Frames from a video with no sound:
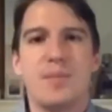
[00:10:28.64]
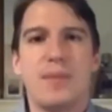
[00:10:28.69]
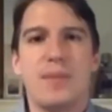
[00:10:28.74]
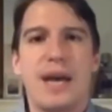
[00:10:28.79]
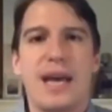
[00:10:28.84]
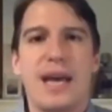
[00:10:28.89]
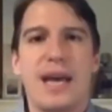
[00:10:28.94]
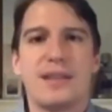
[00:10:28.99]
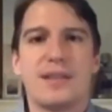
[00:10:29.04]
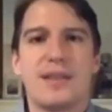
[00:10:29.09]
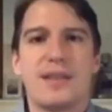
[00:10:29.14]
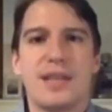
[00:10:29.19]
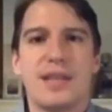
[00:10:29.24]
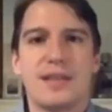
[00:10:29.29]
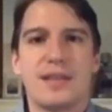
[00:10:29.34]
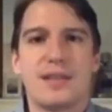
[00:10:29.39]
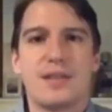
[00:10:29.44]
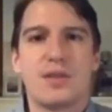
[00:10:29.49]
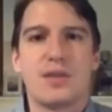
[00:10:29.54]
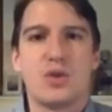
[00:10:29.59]
And
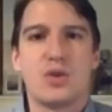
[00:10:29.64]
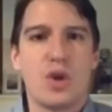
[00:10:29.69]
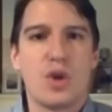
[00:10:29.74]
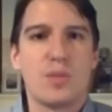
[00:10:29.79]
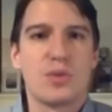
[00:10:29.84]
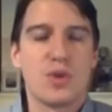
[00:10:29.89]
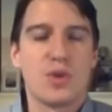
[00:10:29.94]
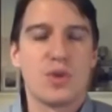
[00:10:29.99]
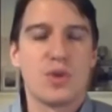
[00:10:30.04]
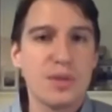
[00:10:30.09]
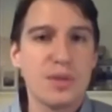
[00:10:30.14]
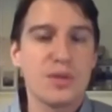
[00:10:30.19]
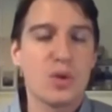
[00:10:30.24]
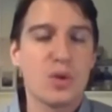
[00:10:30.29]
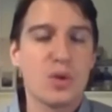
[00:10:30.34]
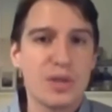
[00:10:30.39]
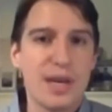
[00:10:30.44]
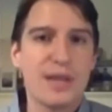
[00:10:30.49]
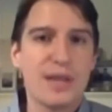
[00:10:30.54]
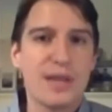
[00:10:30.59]
that's the German Sommelier
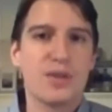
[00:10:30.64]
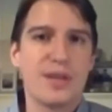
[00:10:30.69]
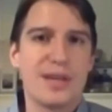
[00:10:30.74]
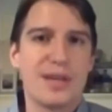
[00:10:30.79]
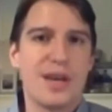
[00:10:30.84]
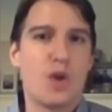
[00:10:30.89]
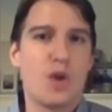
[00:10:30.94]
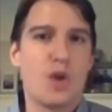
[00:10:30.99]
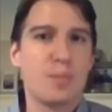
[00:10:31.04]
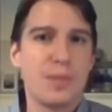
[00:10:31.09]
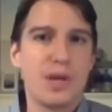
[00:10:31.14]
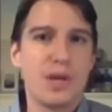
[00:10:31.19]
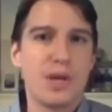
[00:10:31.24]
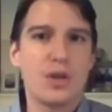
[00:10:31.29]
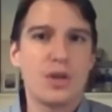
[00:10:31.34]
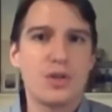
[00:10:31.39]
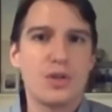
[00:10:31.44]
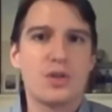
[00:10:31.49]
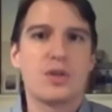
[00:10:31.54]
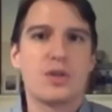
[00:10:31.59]
Association that helped me a
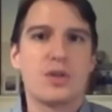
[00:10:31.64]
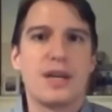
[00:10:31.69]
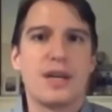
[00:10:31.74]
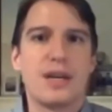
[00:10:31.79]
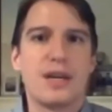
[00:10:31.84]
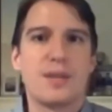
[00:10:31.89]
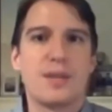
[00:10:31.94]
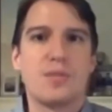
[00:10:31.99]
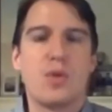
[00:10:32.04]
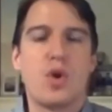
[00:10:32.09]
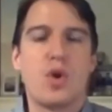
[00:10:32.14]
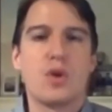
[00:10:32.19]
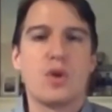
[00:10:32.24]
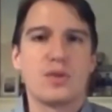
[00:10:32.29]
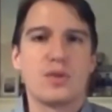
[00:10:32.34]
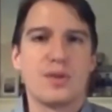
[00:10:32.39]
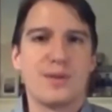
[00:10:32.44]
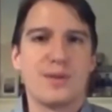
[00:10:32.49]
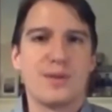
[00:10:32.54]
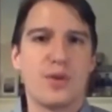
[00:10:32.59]
lot,
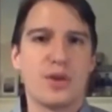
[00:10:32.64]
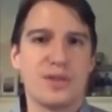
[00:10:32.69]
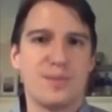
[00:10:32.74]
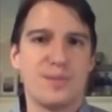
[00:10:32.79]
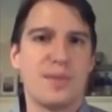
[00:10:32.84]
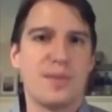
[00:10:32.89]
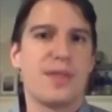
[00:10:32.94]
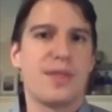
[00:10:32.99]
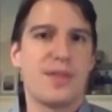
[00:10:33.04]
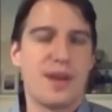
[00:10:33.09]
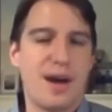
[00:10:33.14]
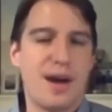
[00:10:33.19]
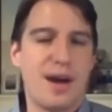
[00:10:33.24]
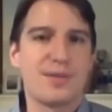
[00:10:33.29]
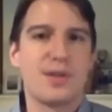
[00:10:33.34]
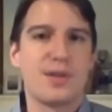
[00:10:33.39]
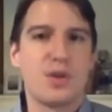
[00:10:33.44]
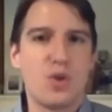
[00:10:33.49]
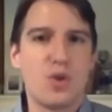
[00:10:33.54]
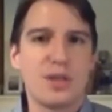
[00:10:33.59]
also in the first month
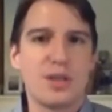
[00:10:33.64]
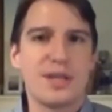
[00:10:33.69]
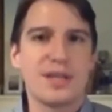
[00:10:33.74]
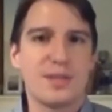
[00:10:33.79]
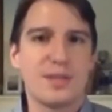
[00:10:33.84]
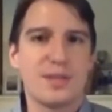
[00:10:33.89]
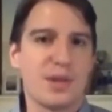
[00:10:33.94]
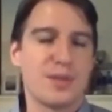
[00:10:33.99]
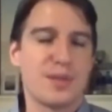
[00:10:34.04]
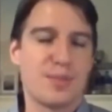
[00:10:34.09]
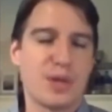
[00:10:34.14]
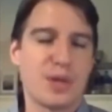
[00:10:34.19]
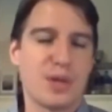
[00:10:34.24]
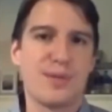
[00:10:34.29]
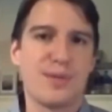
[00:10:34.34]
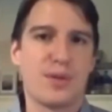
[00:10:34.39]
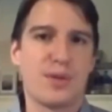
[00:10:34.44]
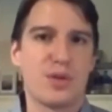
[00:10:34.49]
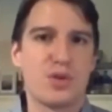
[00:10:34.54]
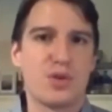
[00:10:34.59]
after the contest, but especially
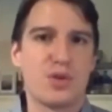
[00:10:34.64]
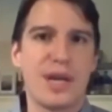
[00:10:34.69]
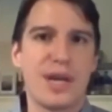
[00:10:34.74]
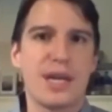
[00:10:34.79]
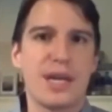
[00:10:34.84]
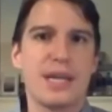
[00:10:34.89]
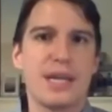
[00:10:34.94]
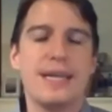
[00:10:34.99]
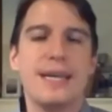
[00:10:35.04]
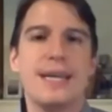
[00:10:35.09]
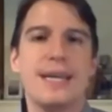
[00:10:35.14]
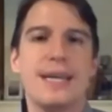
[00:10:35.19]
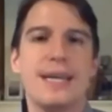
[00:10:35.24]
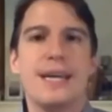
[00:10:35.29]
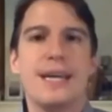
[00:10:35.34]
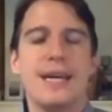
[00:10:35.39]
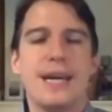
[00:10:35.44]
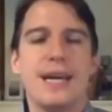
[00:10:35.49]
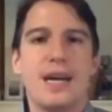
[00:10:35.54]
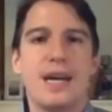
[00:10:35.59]
for the training.
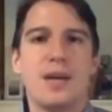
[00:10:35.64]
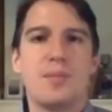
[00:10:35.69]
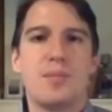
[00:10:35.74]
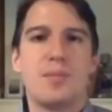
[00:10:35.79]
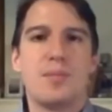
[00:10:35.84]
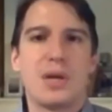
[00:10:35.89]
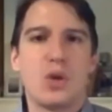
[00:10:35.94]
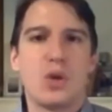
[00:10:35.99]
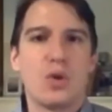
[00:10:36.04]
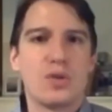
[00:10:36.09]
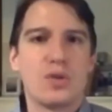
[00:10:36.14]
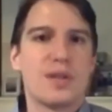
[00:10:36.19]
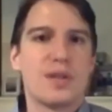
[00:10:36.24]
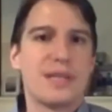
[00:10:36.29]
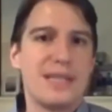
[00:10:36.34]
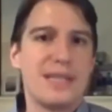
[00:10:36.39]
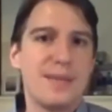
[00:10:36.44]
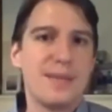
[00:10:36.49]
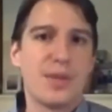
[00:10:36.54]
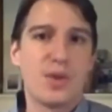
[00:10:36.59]
But also
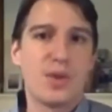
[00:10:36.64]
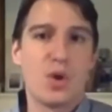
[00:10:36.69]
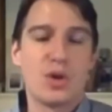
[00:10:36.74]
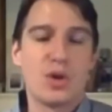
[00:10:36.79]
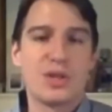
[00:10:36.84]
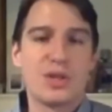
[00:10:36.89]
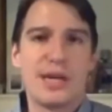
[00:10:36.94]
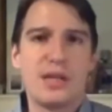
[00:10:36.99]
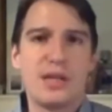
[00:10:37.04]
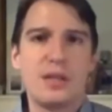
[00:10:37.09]
the team at the hotel.